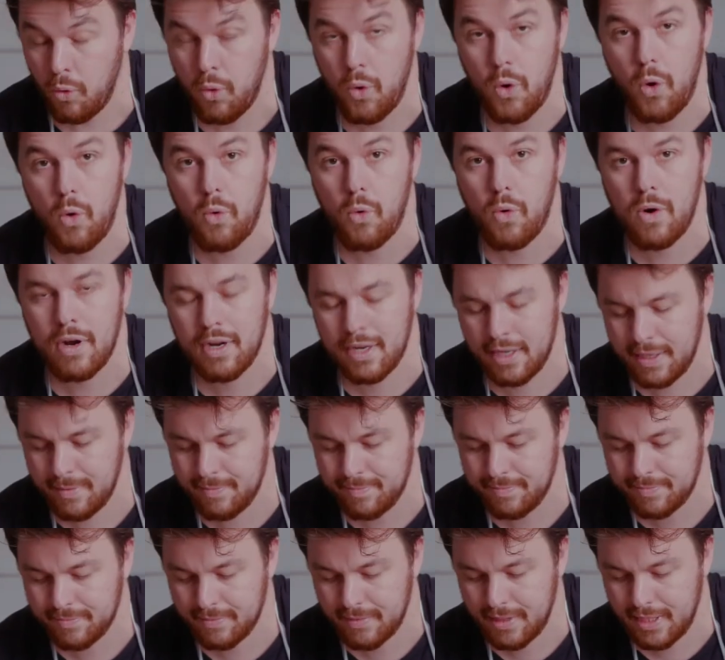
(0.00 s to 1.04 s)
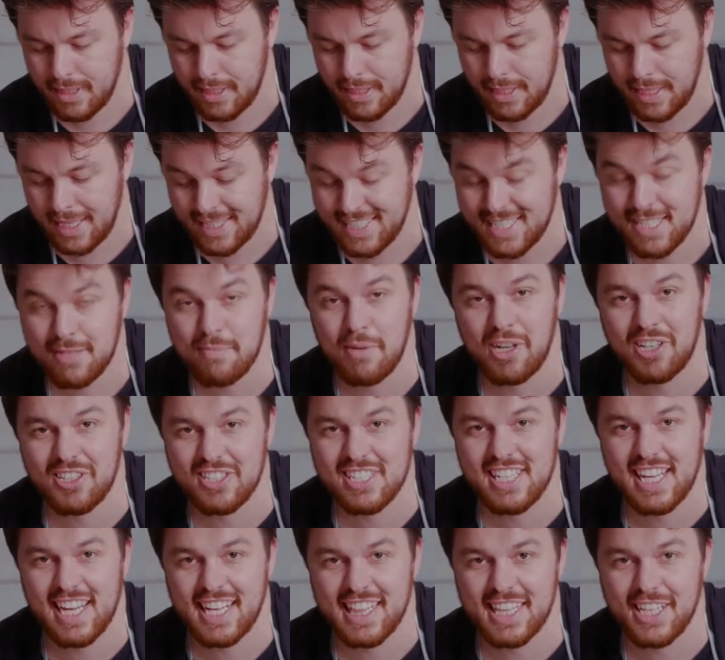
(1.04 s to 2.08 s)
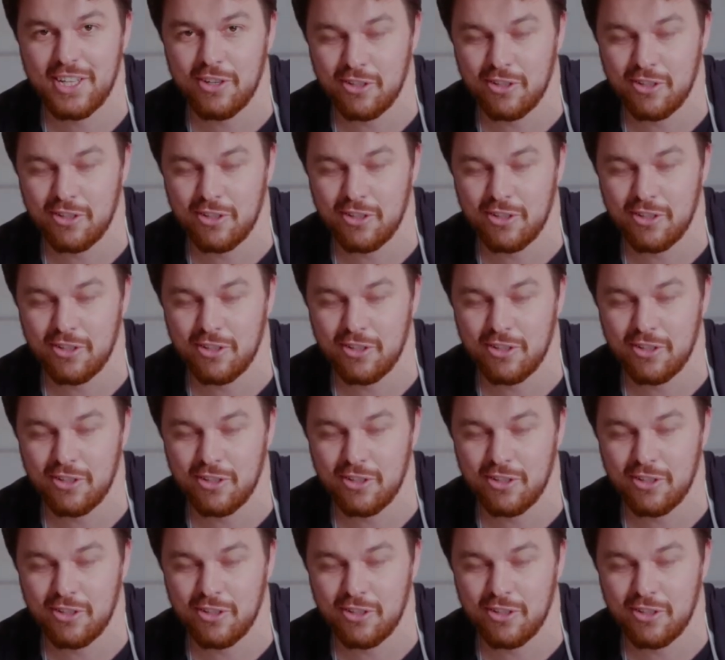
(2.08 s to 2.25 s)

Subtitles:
Whew! That smells like the